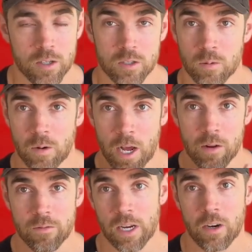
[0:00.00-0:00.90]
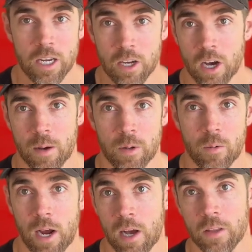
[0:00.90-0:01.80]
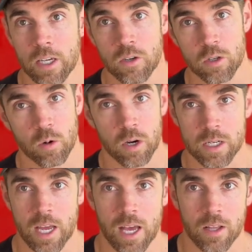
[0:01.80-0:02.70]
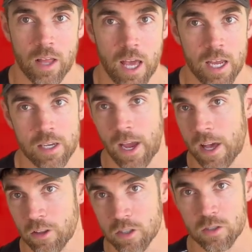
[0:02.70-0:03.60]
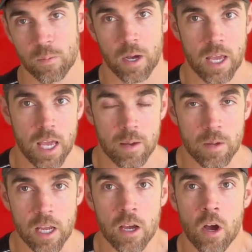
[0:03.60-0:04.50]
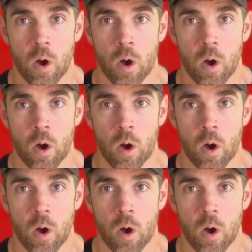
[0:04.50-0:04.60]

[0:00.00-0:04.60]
Is the route a very common route, like New York to LA, Dallas to Miami,